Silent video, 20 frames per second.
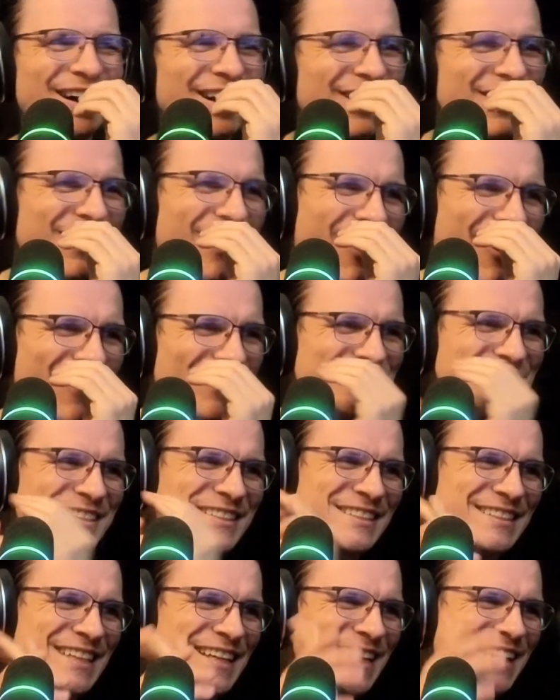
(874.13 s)
On
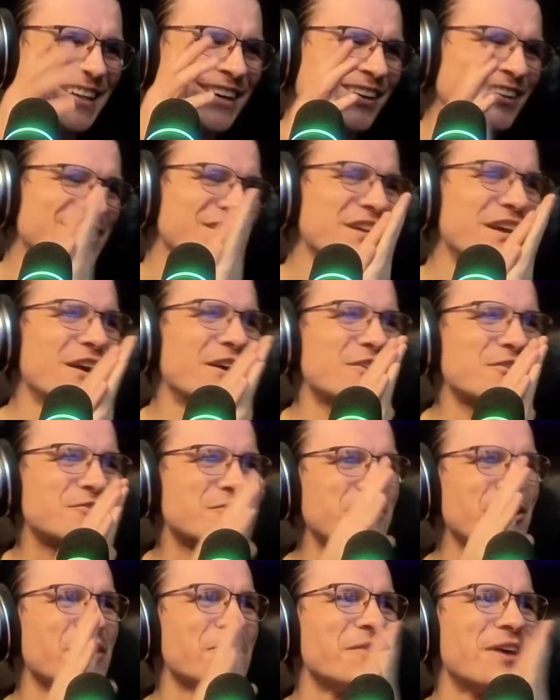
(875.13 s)
Steel.
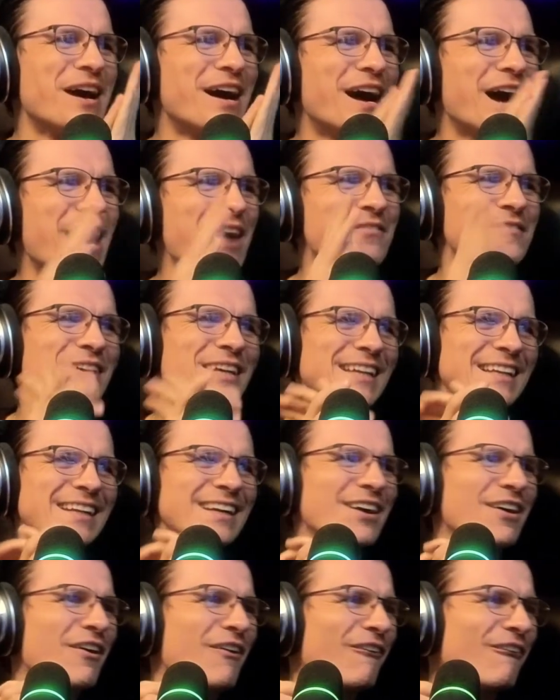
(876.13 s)
Joe Muhammad.
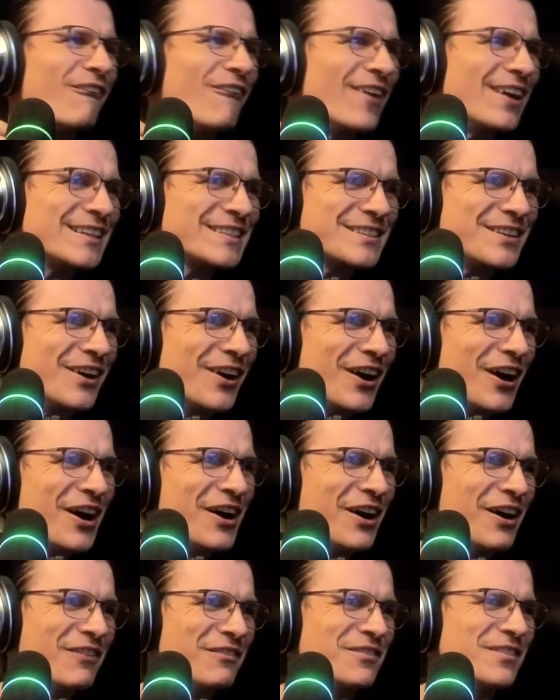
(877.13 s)
What's
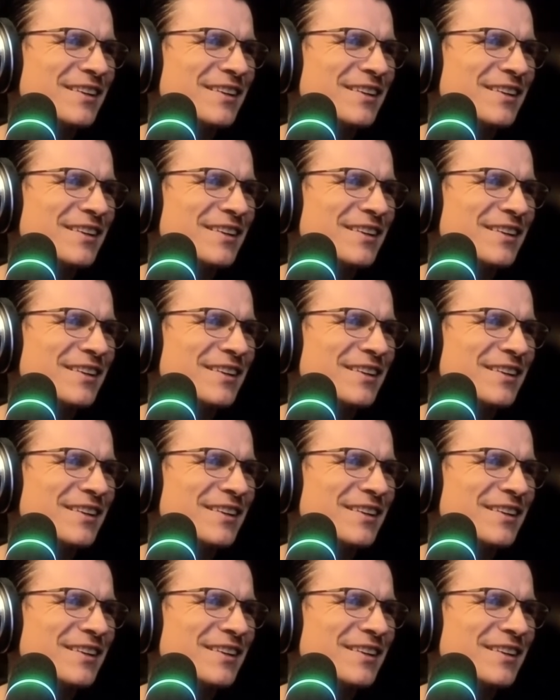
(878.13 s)
up?